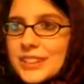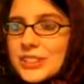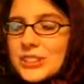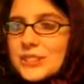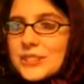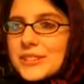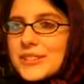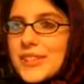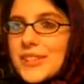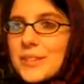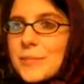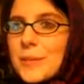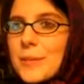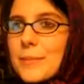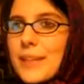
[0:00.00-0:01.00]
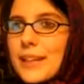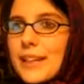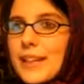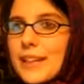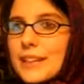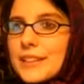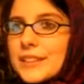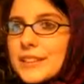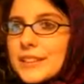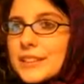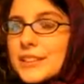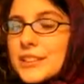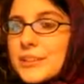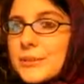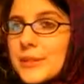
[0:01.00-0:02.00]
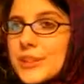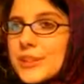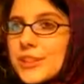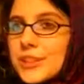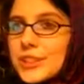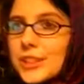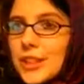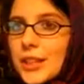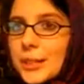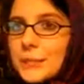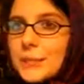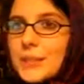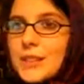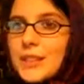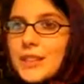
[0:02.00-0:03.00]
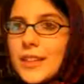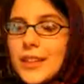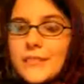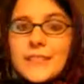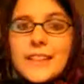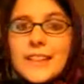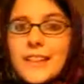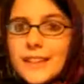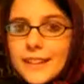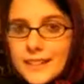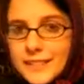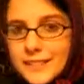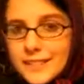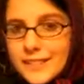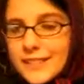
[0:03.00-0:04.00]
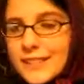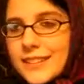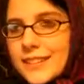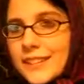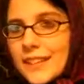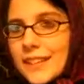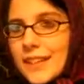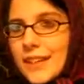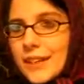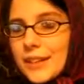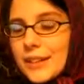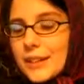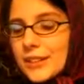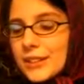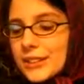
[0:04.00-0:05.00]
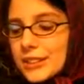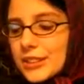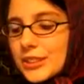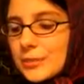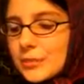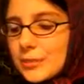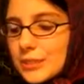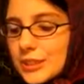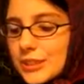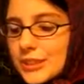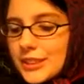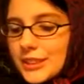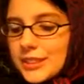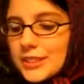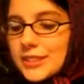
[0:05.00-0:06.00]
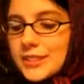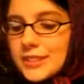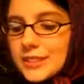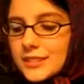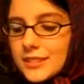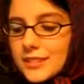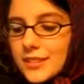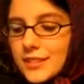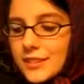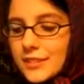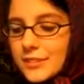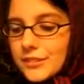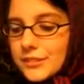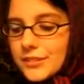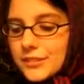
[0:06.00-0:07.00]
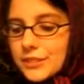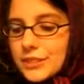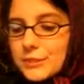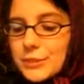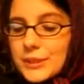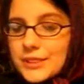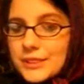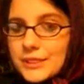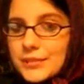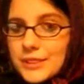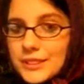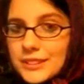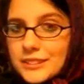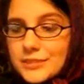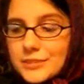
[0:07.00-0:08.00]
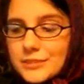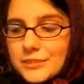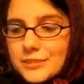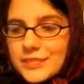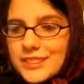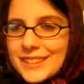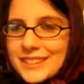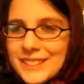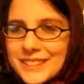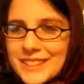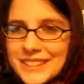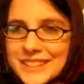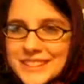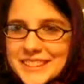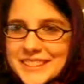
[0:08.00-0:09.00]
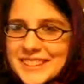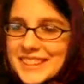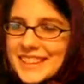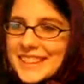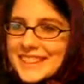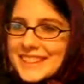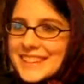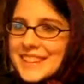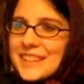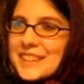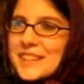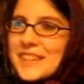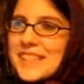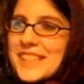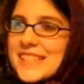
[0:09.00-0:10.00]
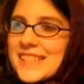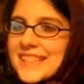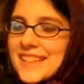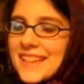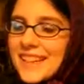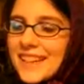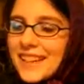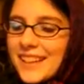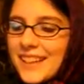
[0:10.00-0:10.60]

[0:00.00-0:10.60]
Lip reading: she was telling me about how, you know, she wears hijab every day. She doesn't, you know, she wears it religiously. That's kind of funny to say.